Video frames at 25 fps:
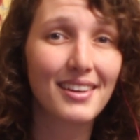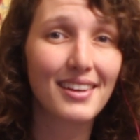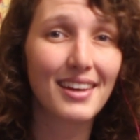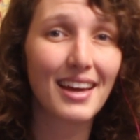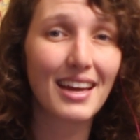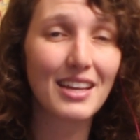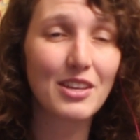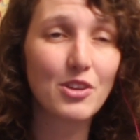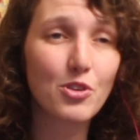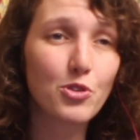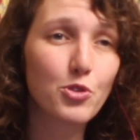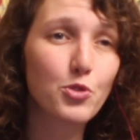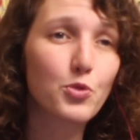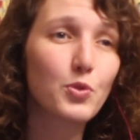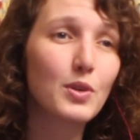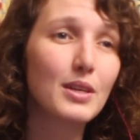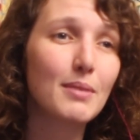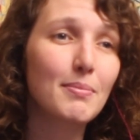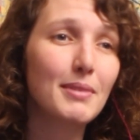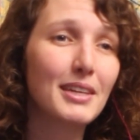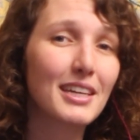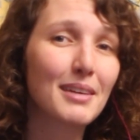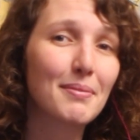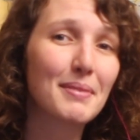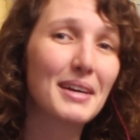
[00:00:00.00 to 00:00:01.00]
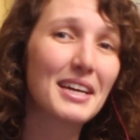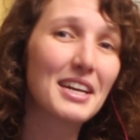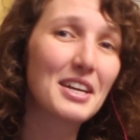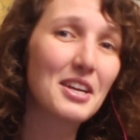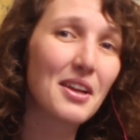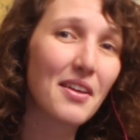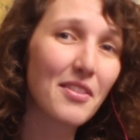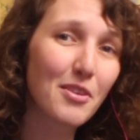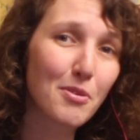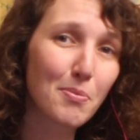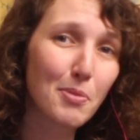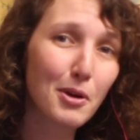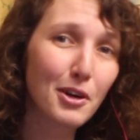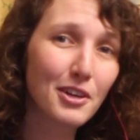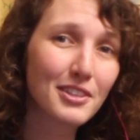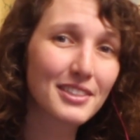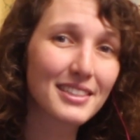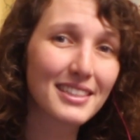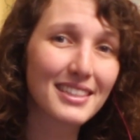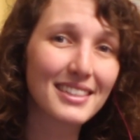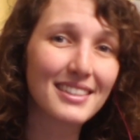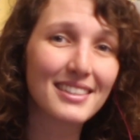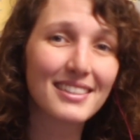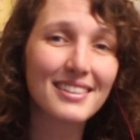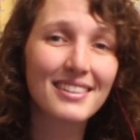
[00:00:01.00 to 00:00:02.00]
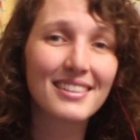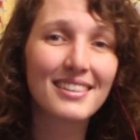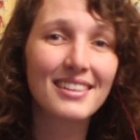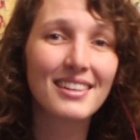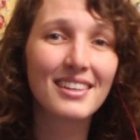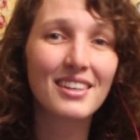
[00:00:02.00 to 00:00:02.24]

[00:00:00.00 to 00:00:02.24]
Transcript: and you're dreaming about another person,